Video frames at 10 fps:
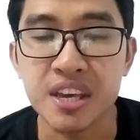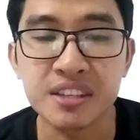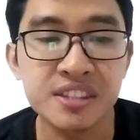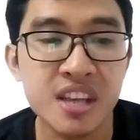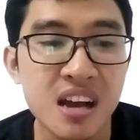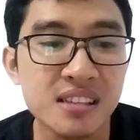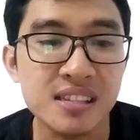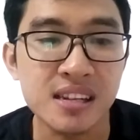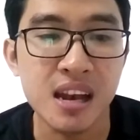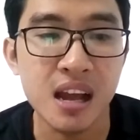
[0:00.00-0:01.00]
He
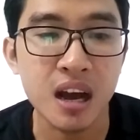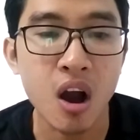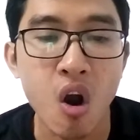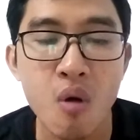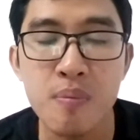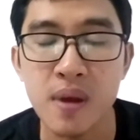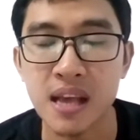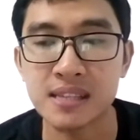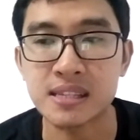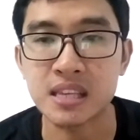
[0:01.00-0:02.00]
doesn't look
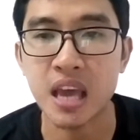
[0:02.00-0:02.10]
hopeless